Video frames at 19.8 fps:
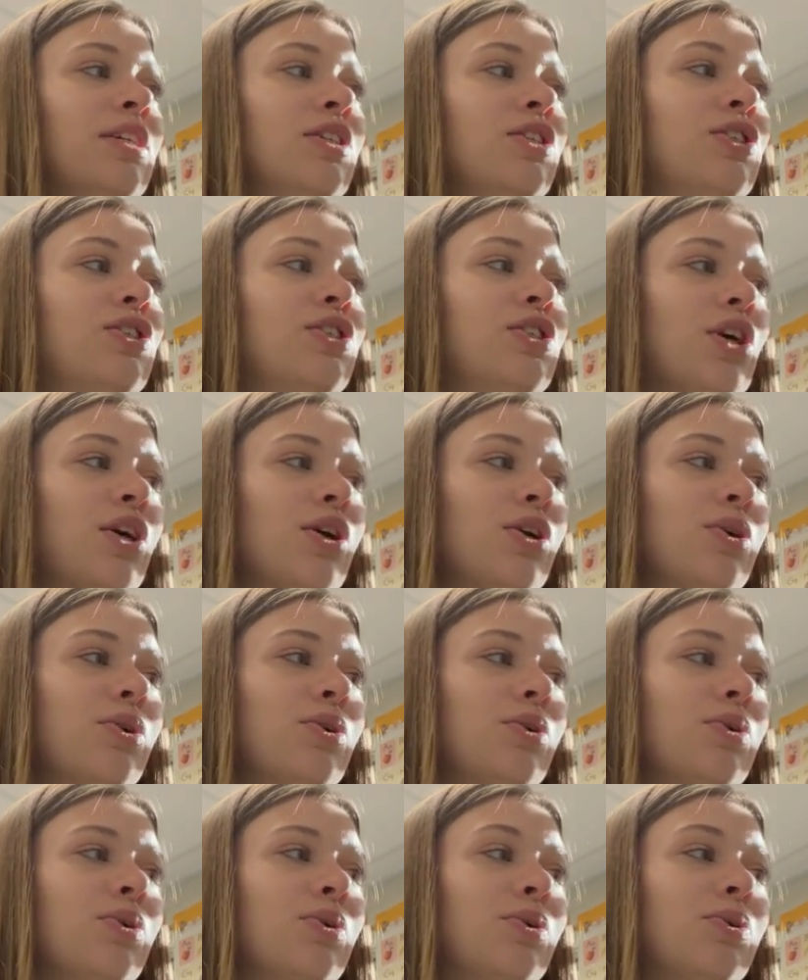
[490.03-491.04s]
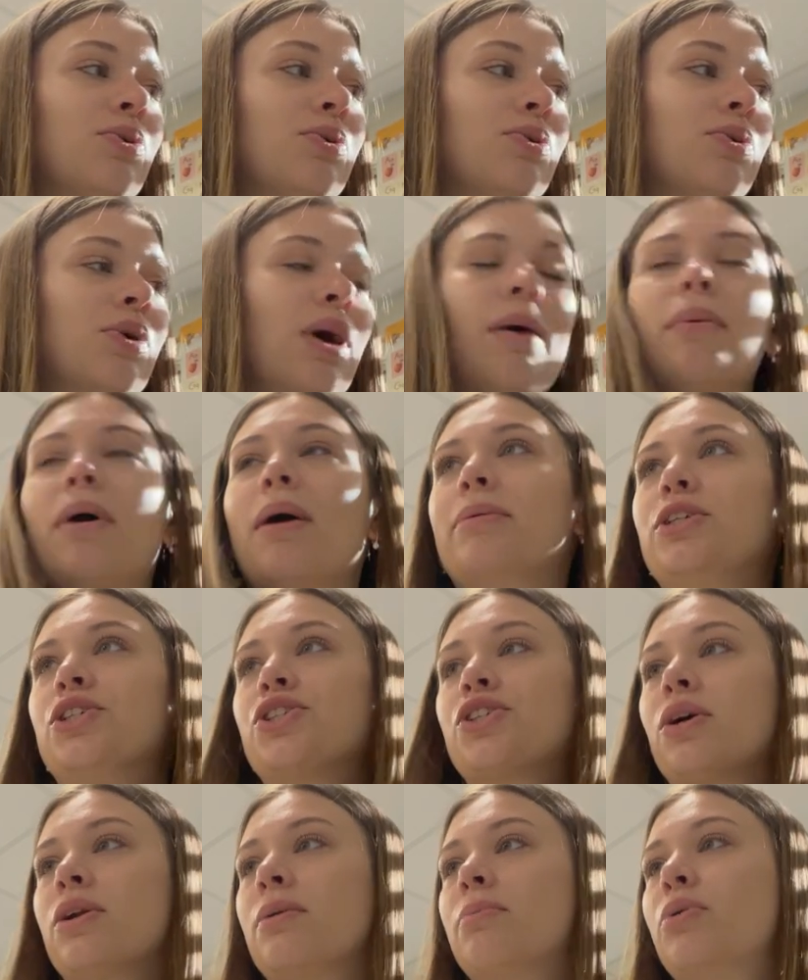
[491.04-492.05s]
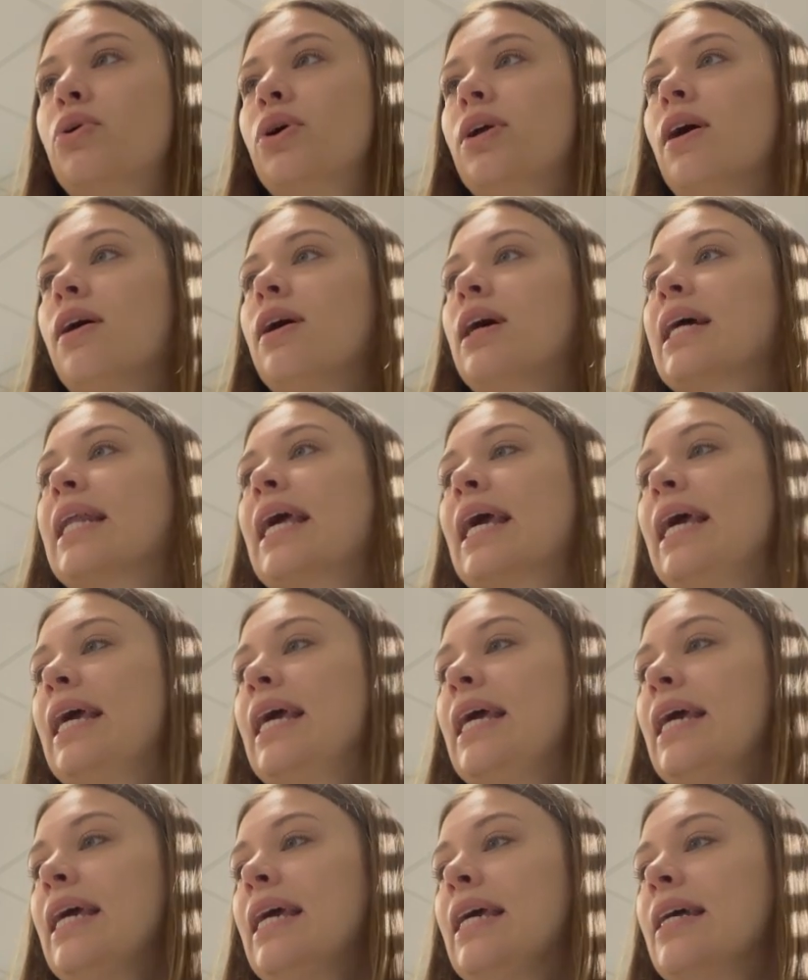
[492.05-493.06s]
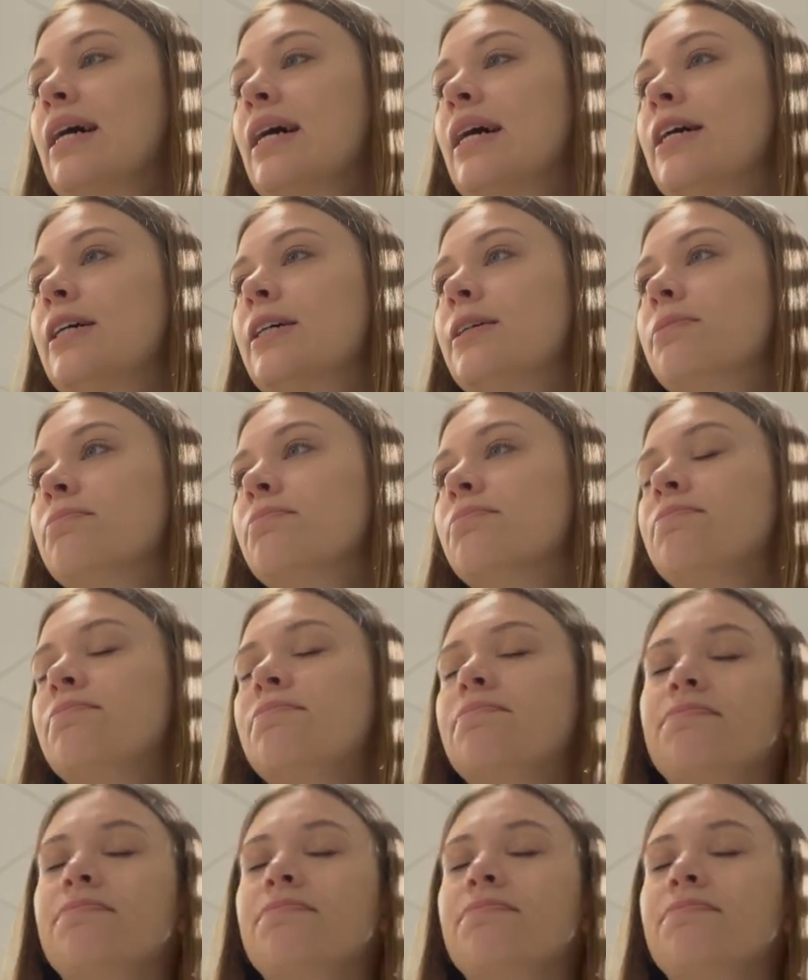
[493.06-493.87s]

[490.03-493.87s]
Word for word: So I'm probably just gonna put on a, um,